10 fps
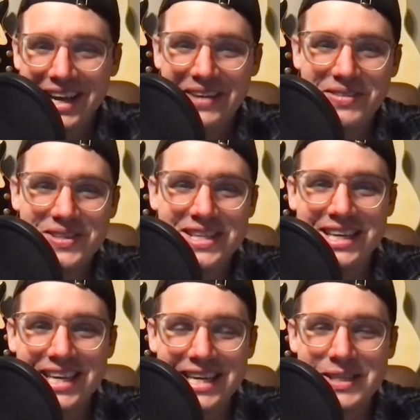I'm
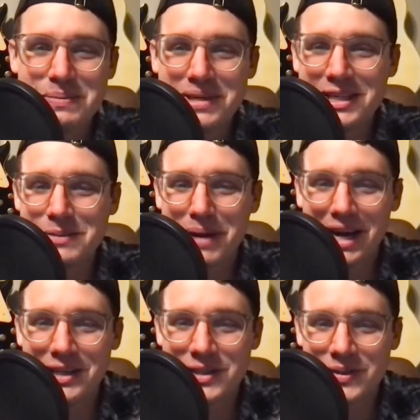using ESPN's
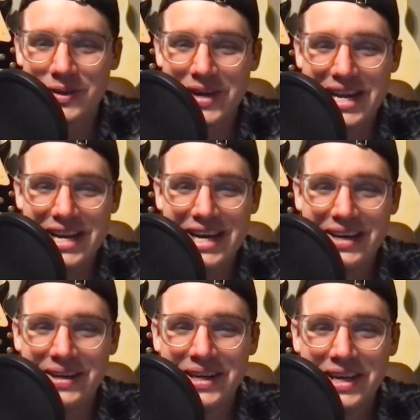box score right
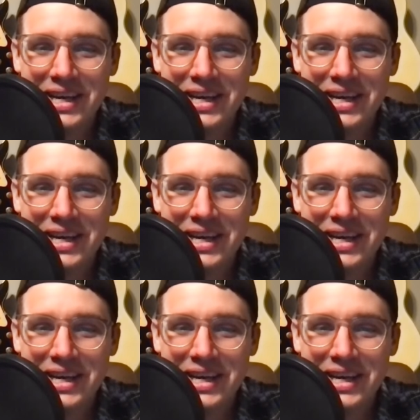now.